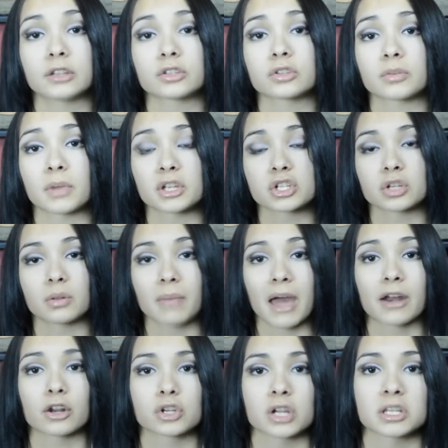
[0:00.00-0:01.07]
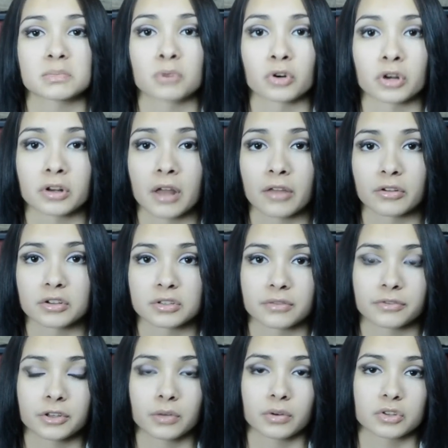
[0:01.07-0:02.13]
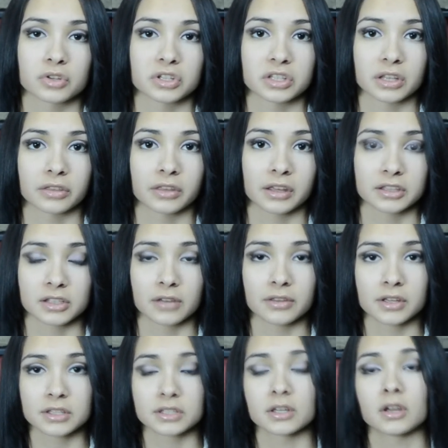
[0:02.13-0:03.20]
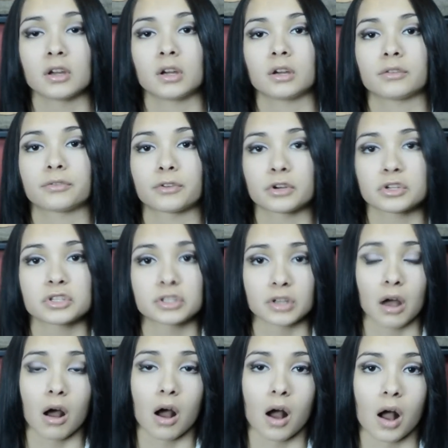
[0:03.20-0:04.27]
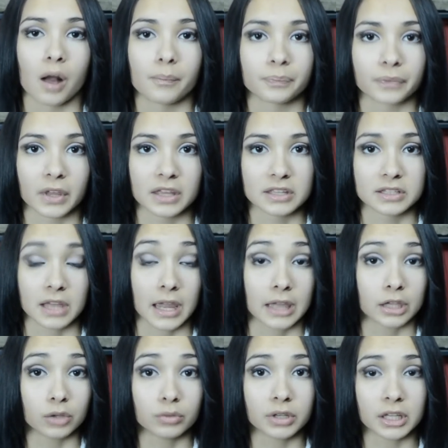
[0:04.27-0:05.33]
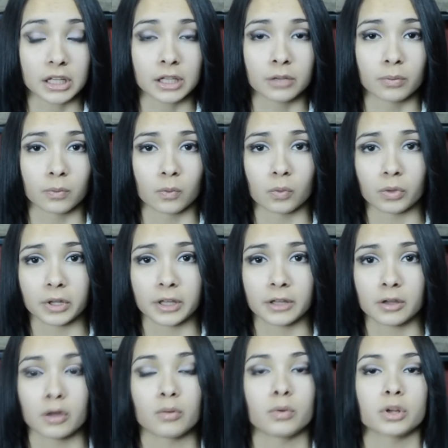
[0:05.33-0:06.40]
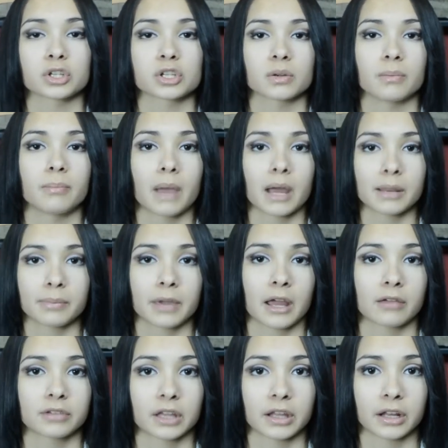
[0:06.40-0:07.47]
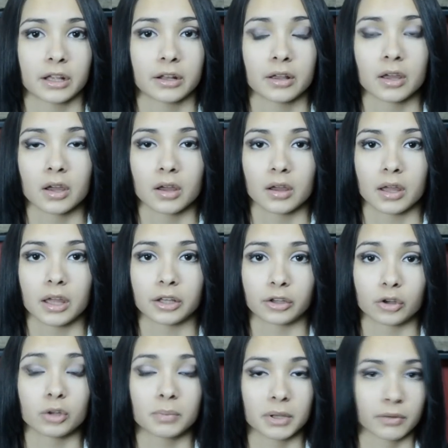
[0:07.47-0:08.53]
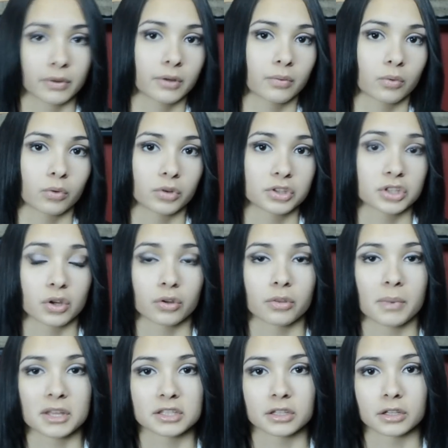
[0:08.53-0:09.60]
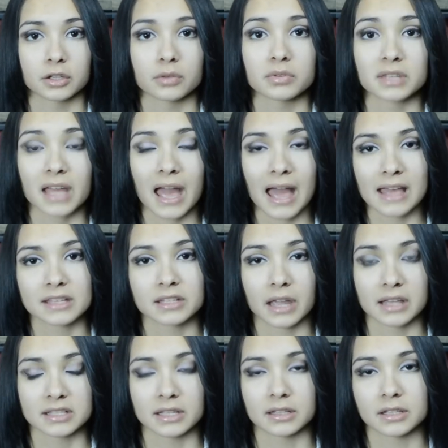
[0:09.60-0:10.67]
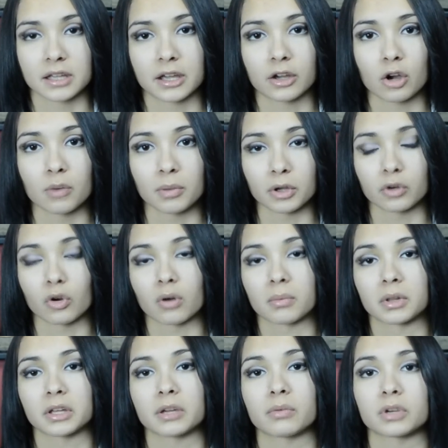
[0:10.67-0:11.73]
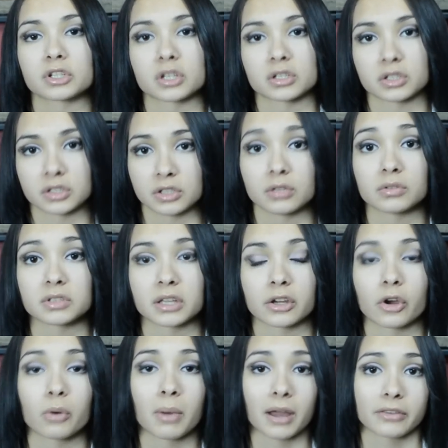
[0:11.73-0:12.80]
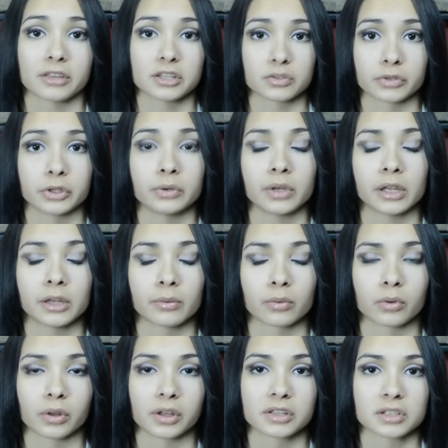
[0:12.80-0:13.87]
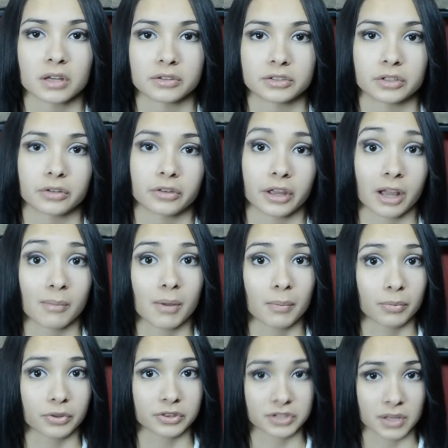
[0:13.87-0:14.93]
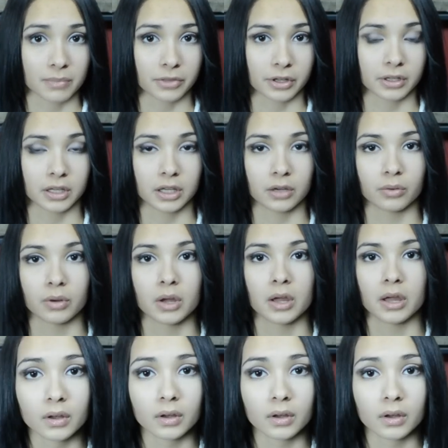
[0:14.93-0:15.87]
Interdimensional Matter Transporter. Now there's a few interesting things on this. First is a UDE ruling, which might be outdated. It could be re-ruled, so the best thing to do is ask at San Diego, but normally what judges do is they go by these UDE rulings until they come up with something new.